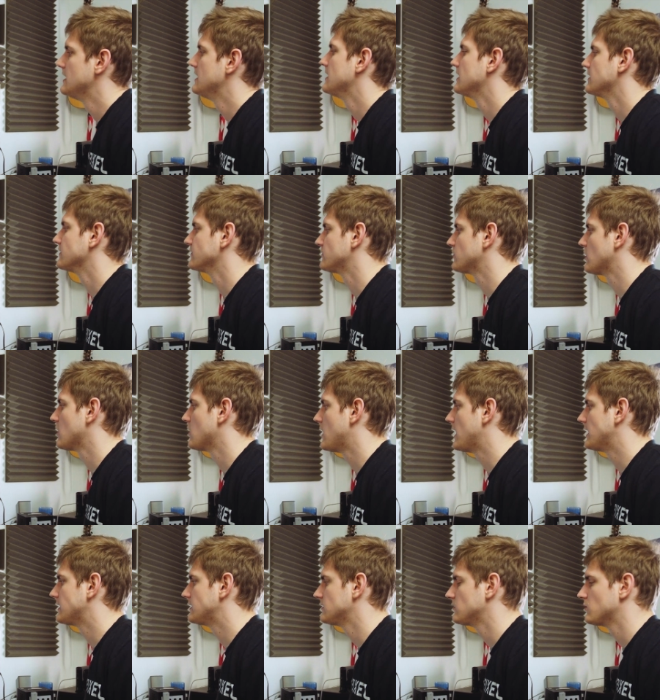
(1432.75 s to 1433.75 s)
And so
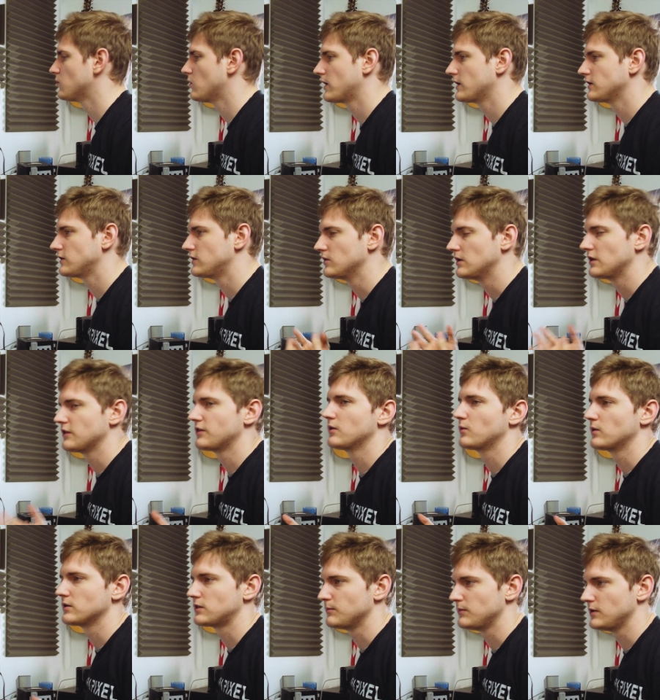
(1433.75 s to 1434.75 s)
I didn't want to do
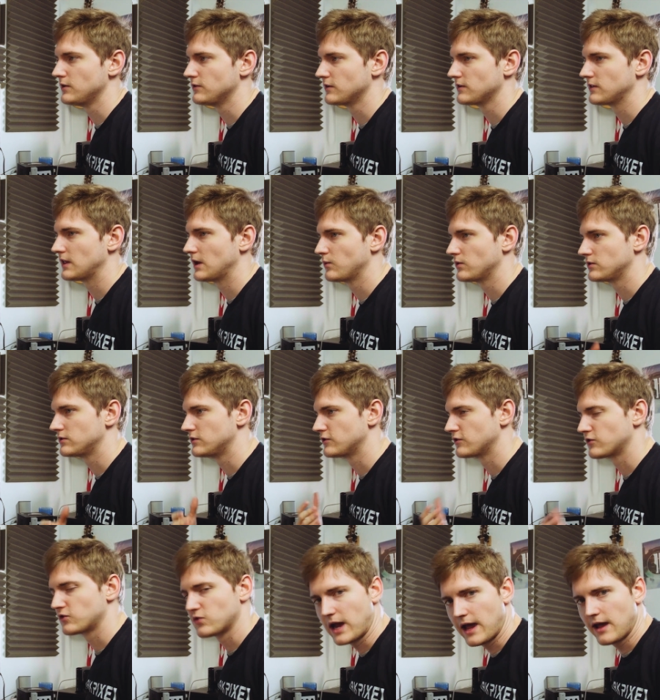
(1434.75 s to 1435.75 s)
anything with the music that would
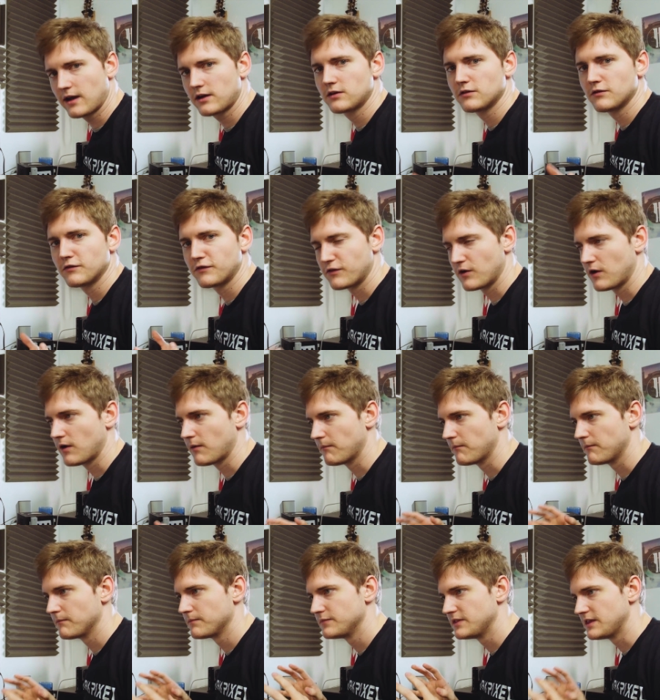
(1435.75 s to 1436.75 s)
distract
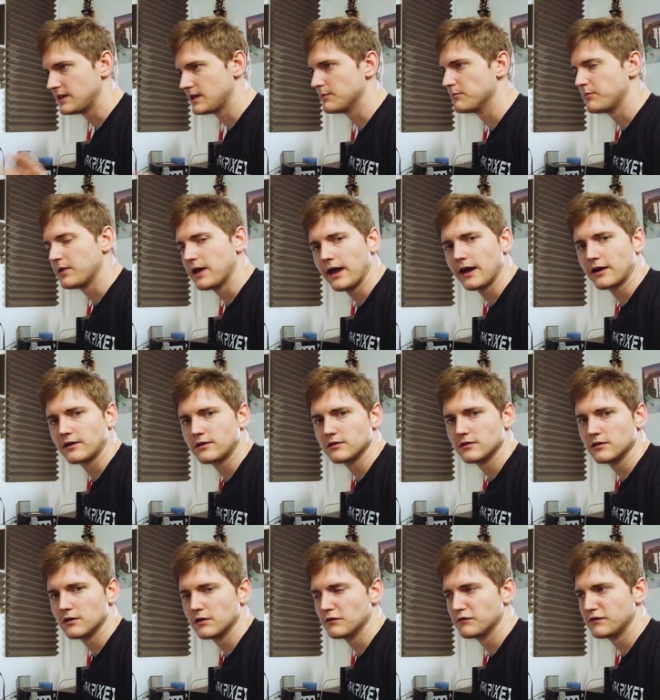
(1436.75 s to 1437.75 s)
from the impact
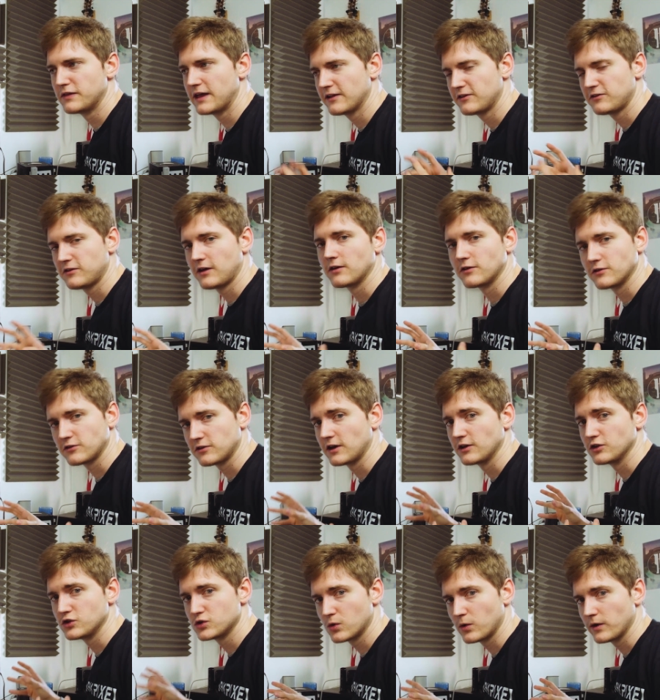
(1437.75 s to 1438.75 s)
of that sound
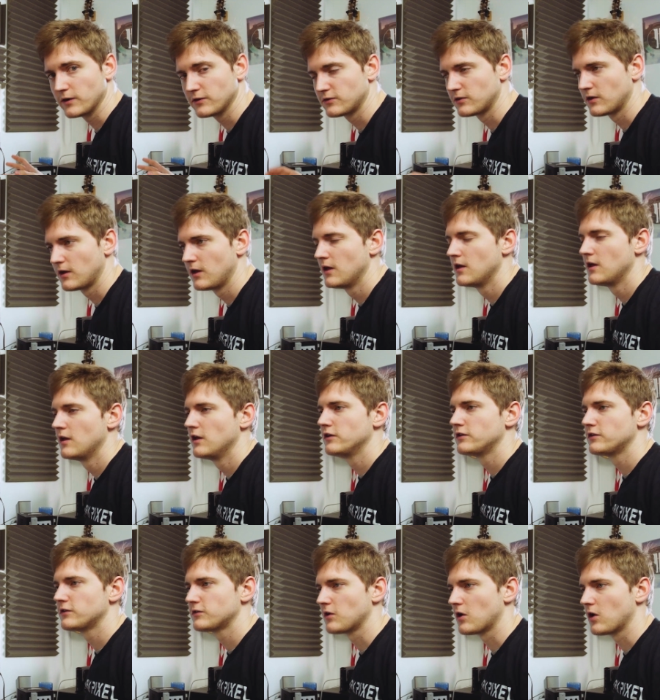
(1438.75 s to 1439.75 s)
design choice.
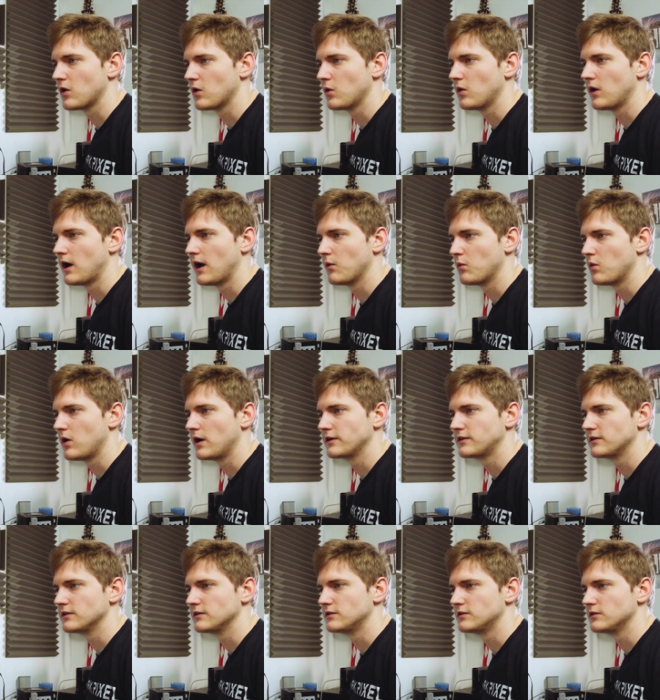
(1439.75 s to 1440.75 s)
So I
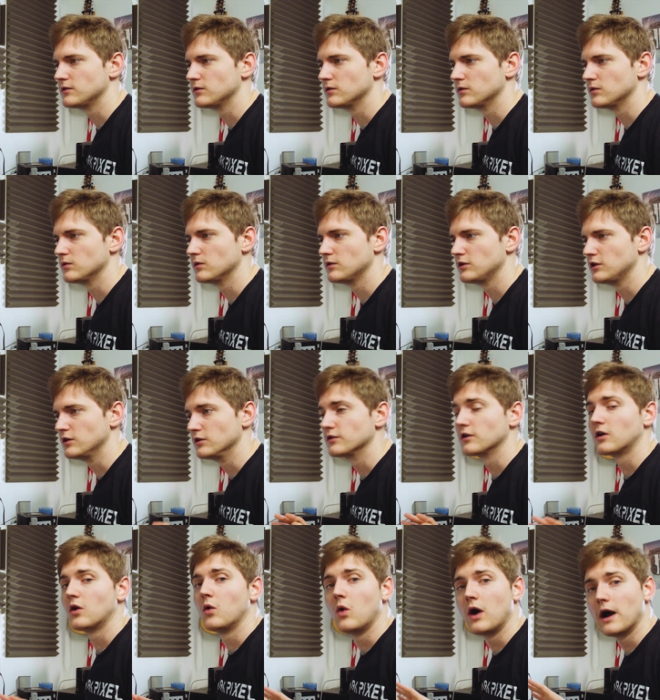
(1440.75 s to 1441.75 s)
wanted to use
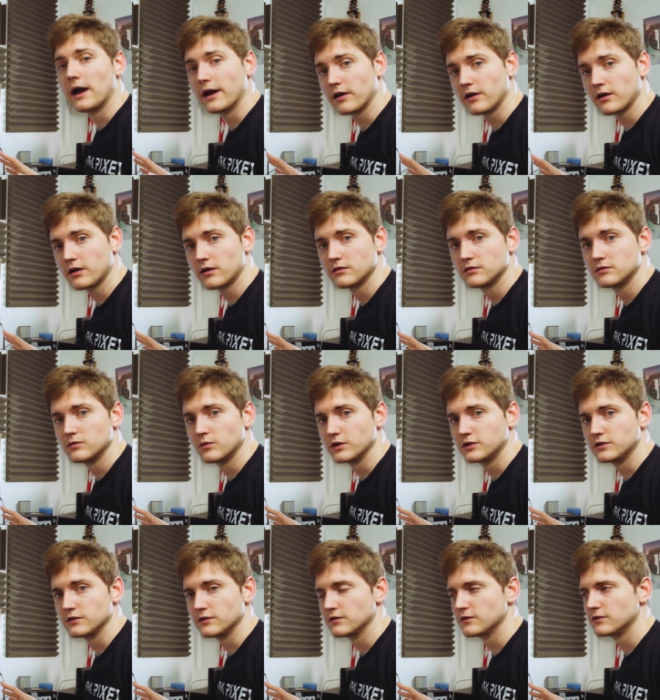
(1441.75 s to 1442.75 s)
a choir,
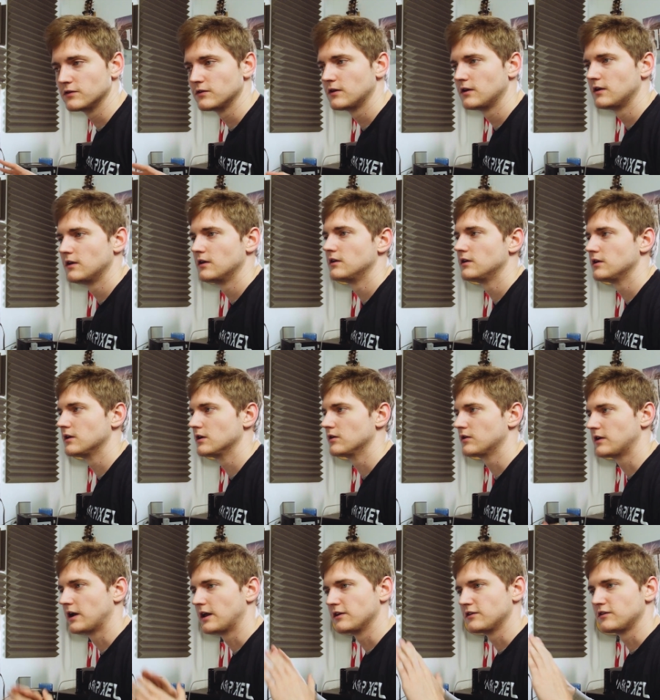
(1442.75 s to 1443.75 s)
which is,
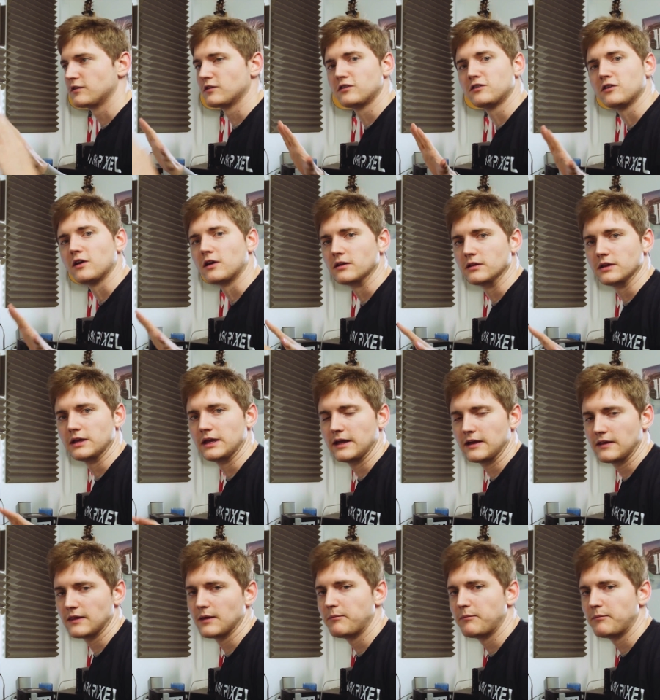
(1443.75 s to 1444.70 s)
kind of just subtly in the